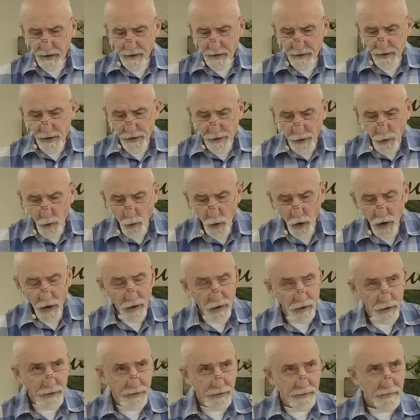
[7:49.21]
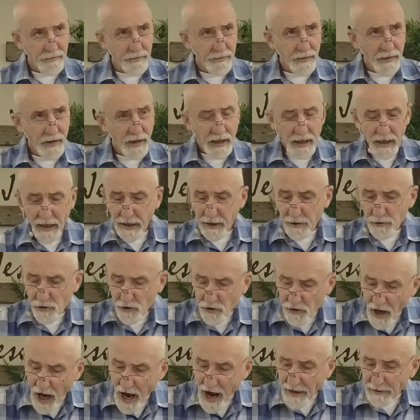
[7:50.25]
that the world is
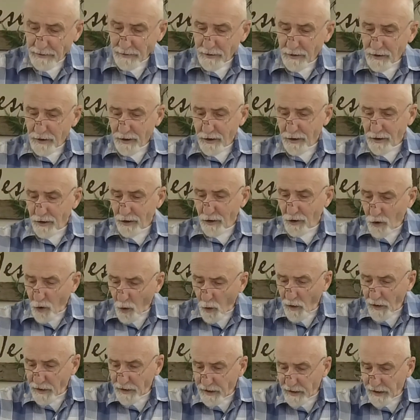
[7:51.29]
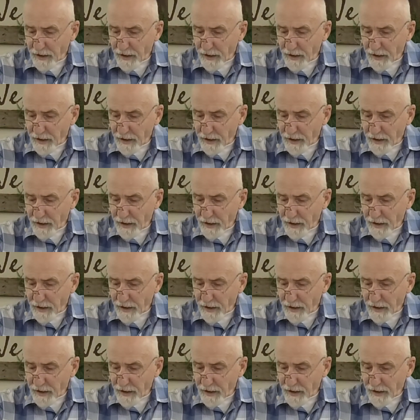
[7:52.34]
not going to